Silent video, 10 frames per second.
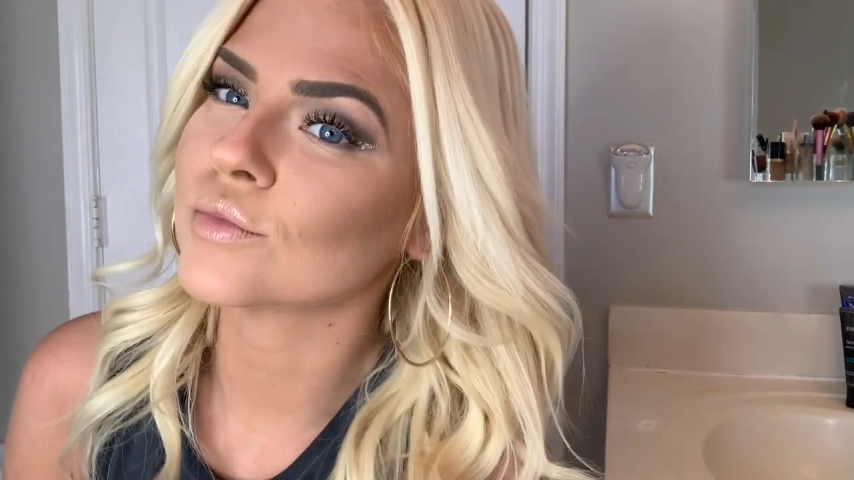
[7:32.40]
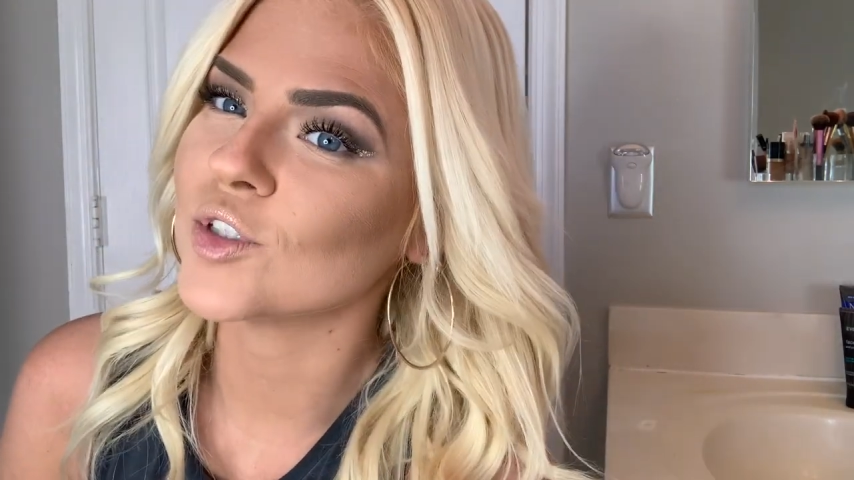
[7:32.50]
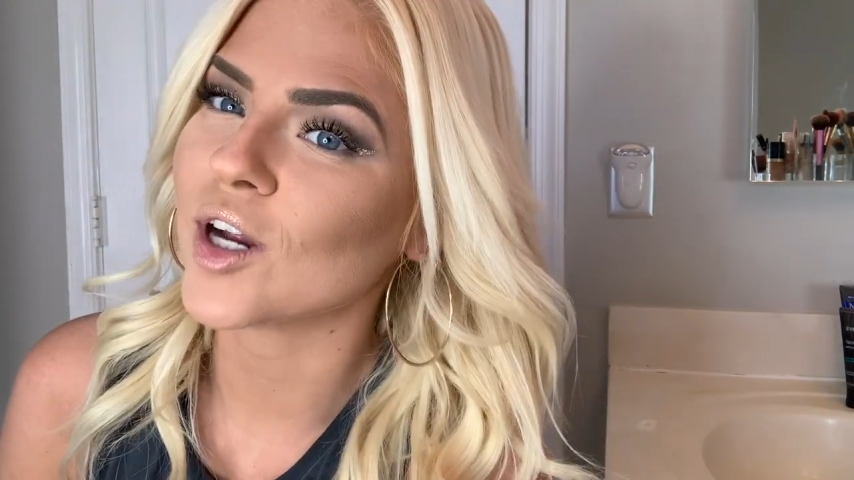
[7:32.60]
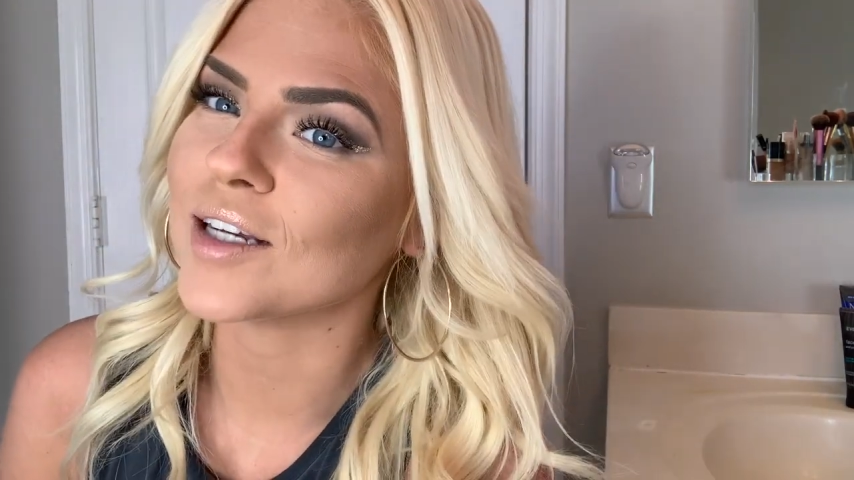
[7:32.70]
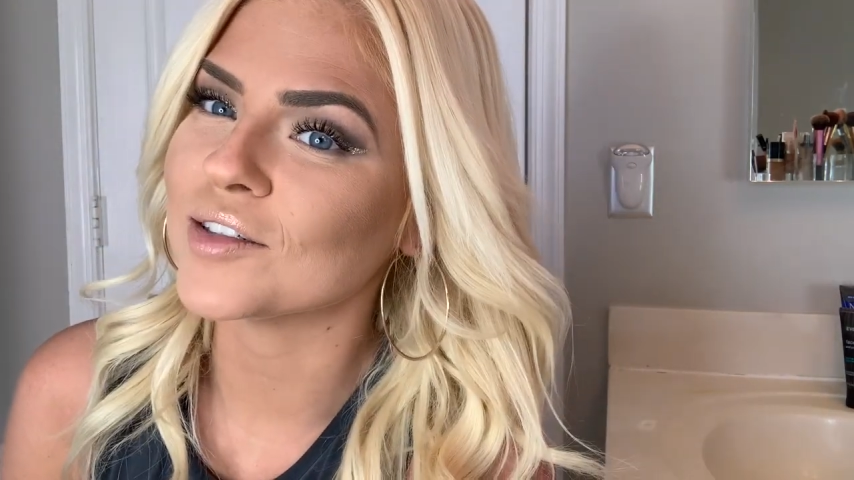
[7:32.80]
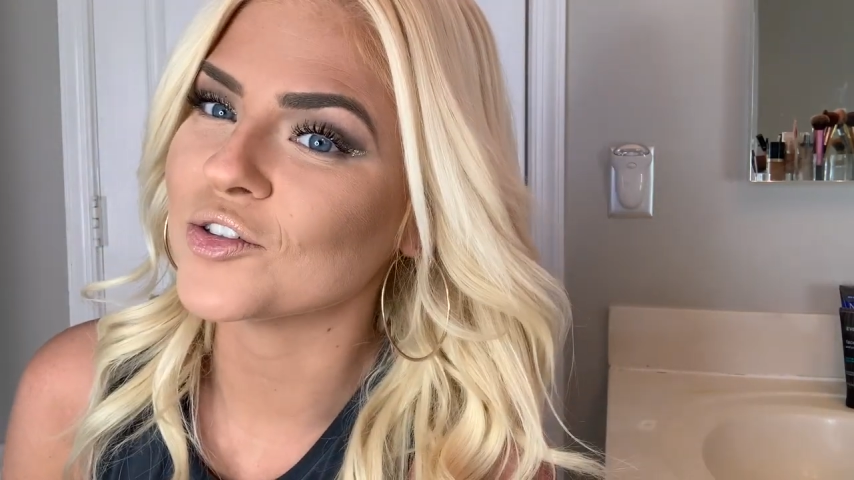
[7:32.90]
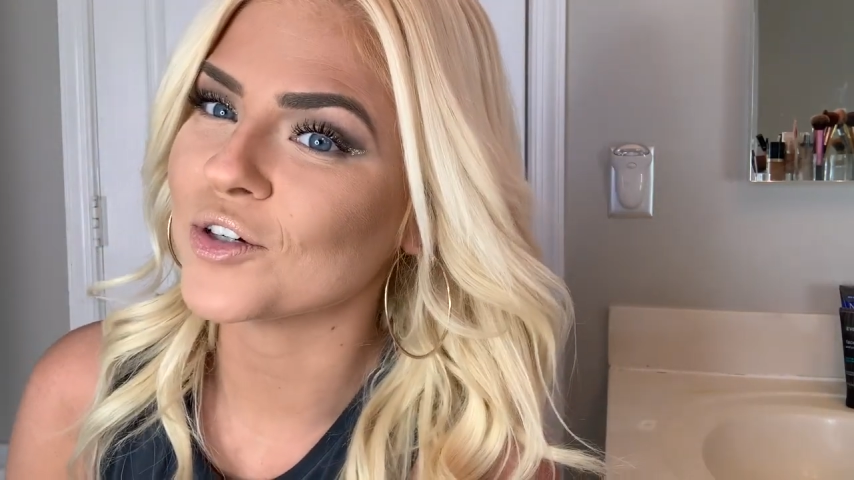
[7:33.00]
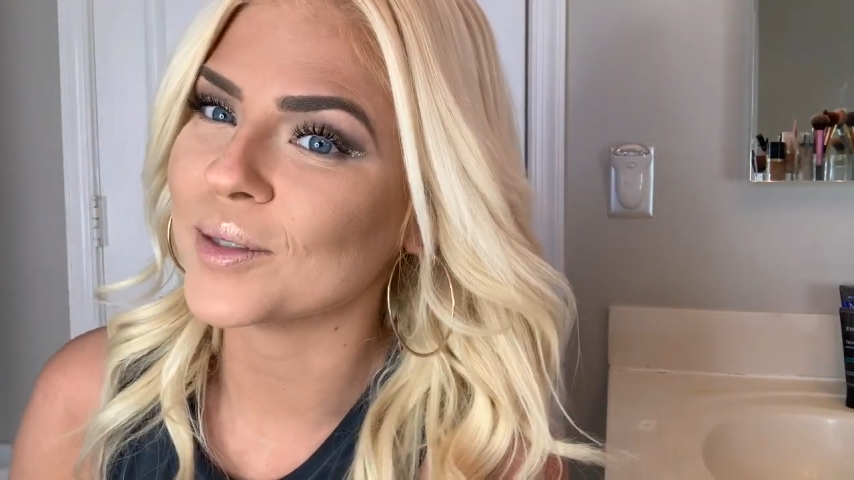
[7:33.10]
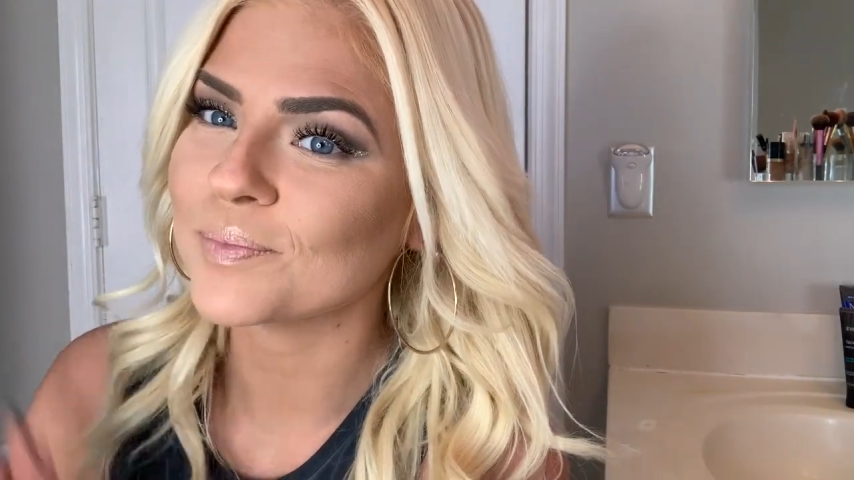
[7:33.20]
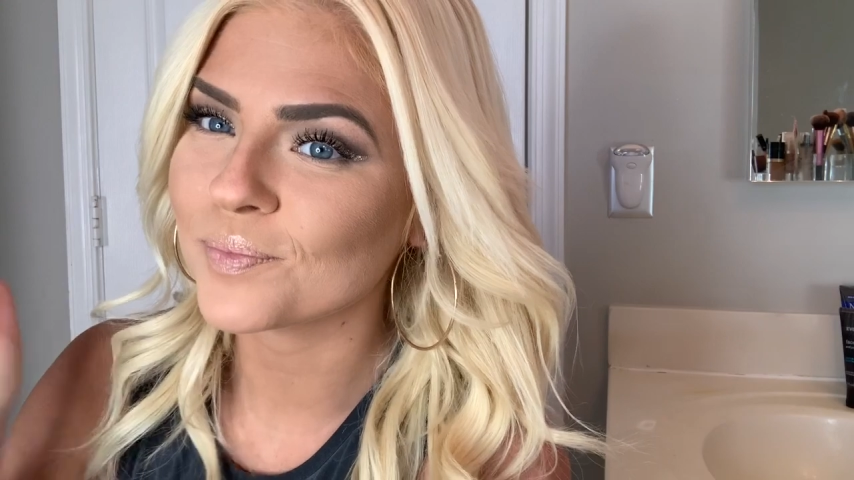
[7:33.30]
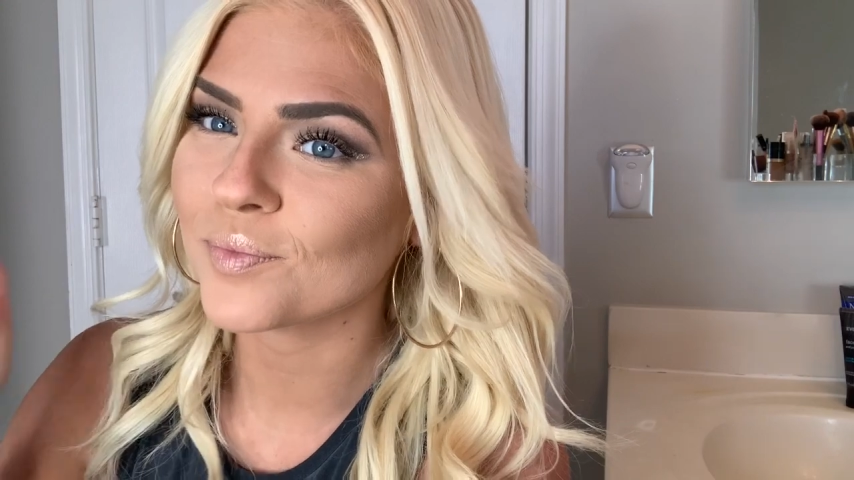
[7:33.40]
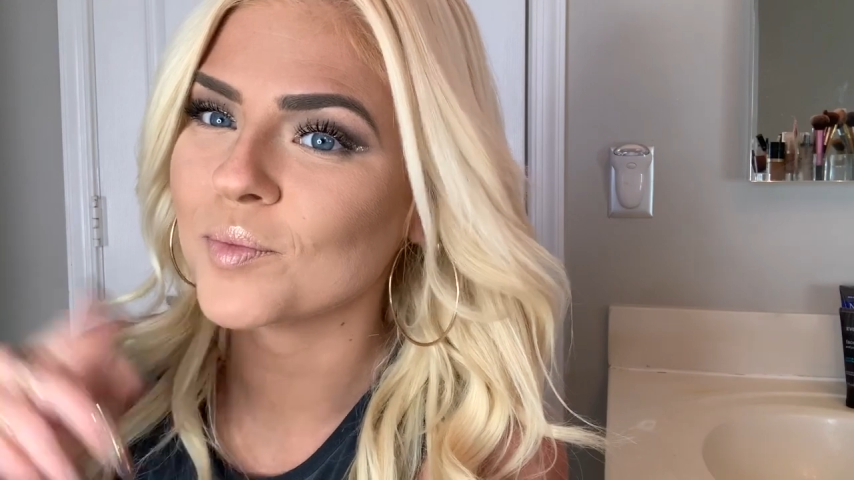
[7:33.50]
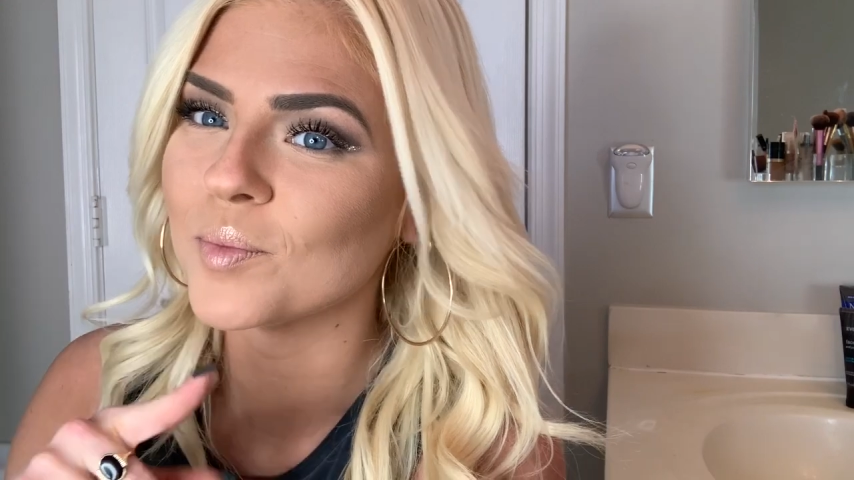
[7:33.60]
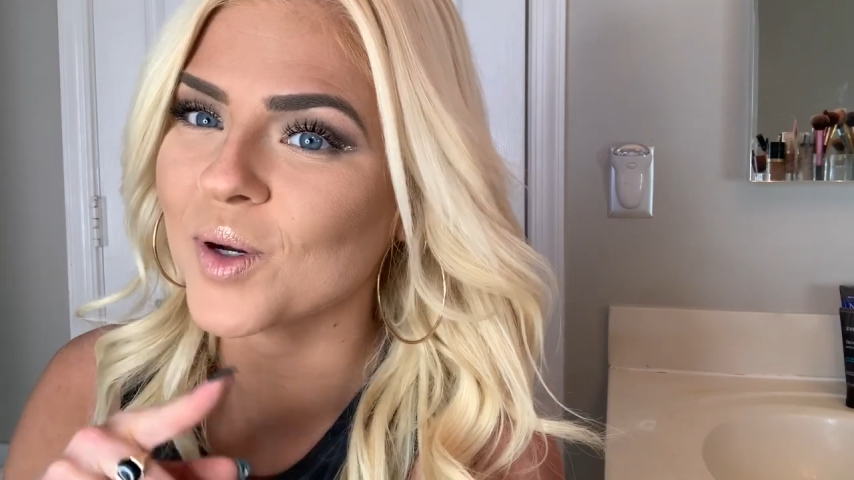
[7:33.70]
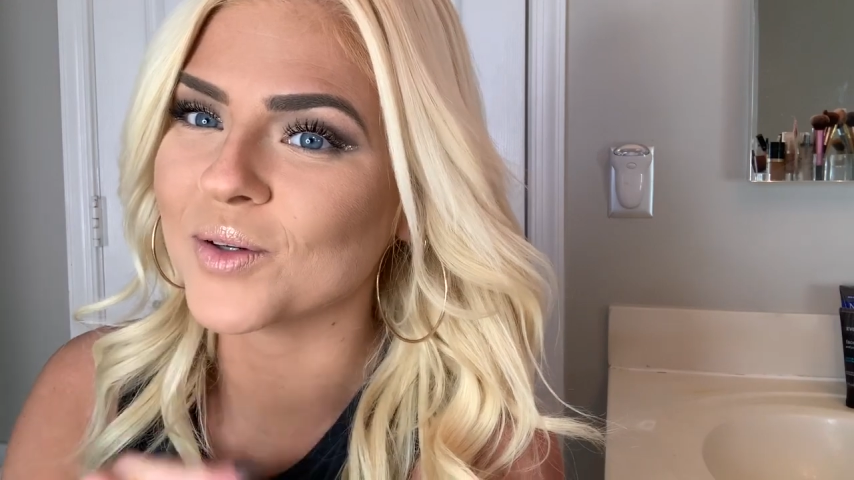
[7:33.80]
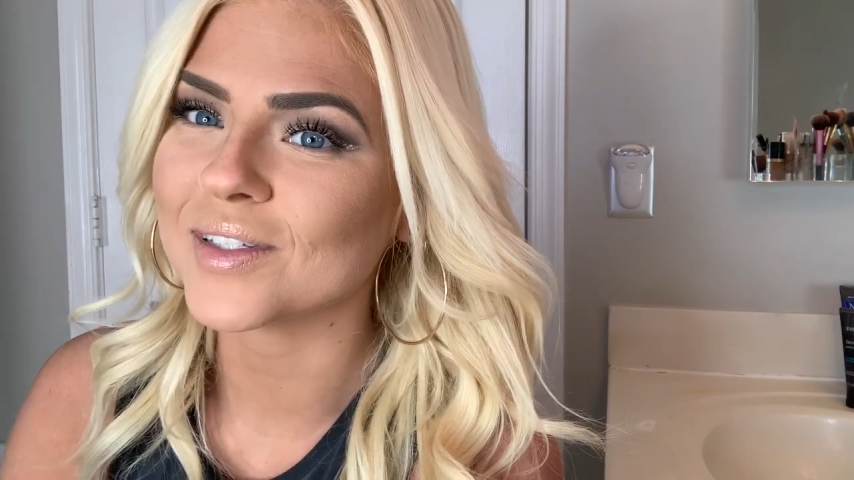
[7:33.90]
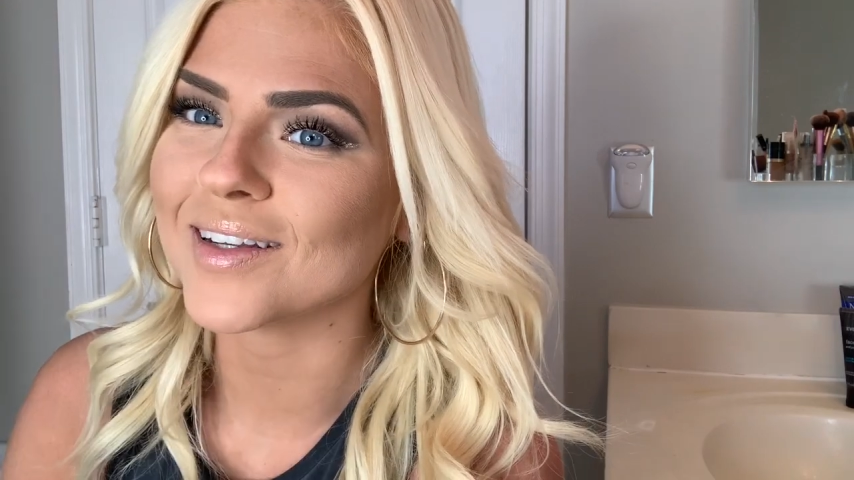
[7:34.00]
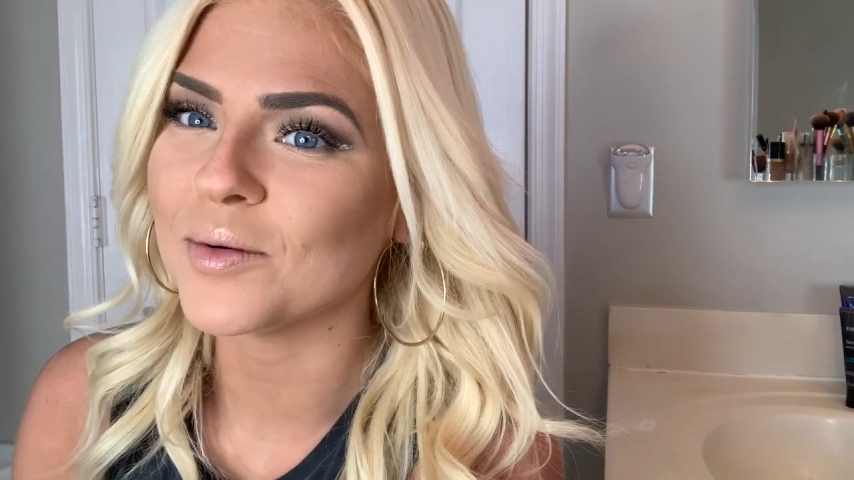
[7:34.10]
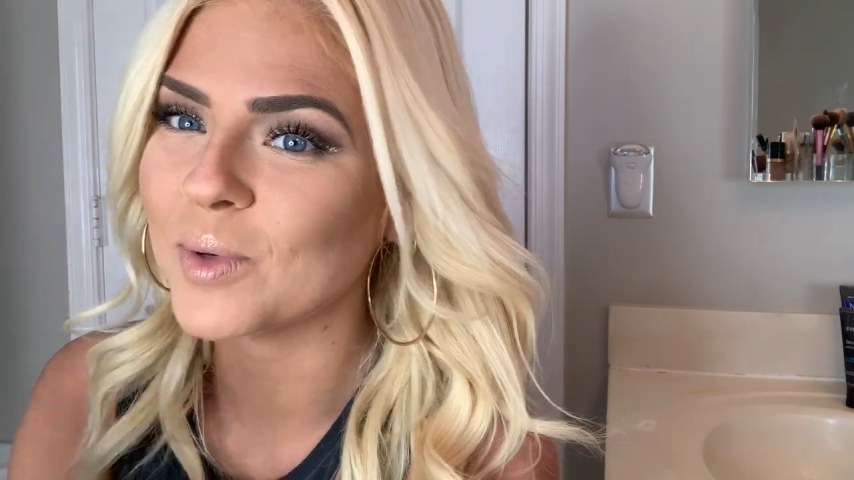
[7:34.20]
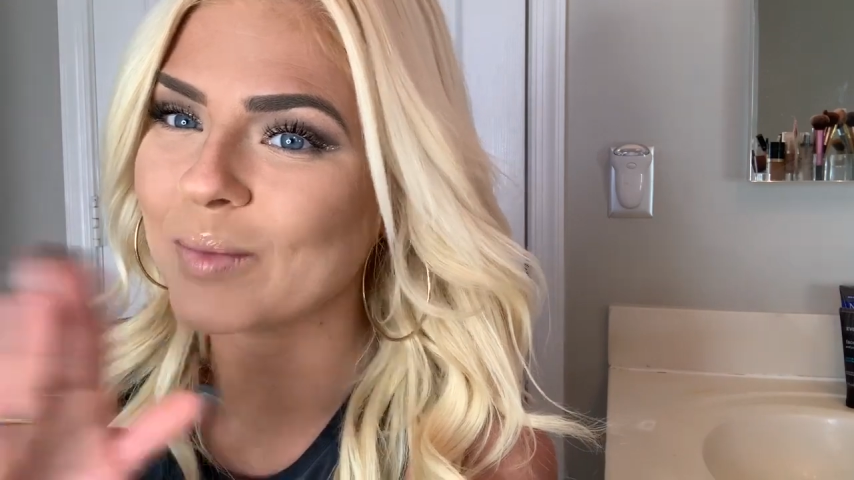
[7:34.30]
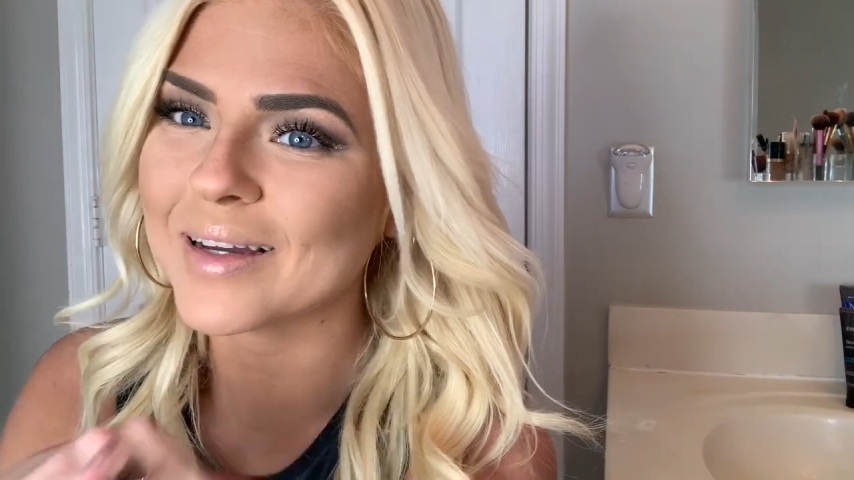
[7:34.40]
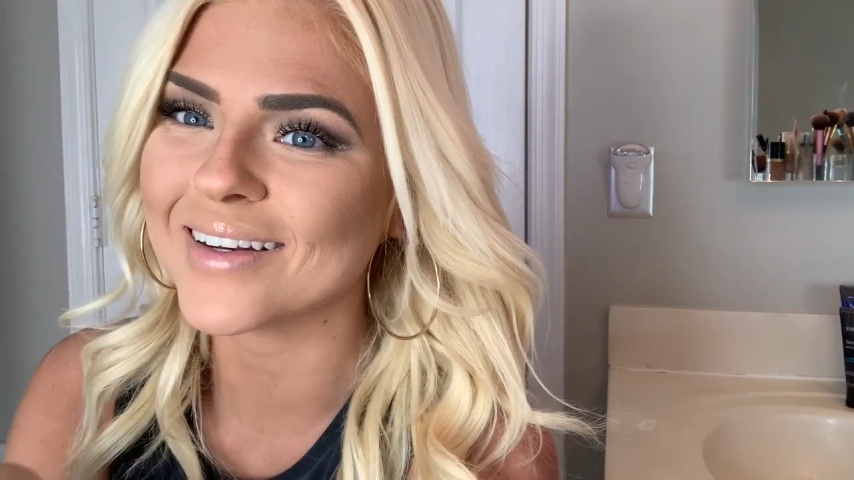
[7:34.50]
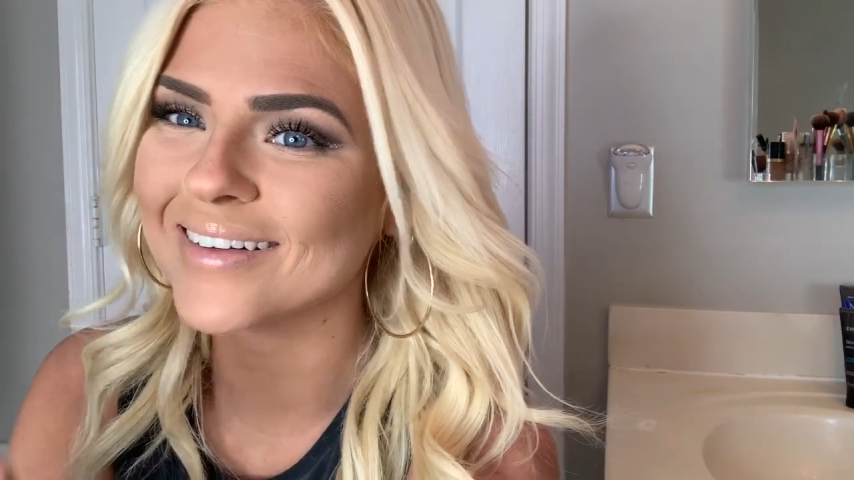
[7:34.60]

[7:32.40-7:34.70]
you guys enjoy Bo's little moment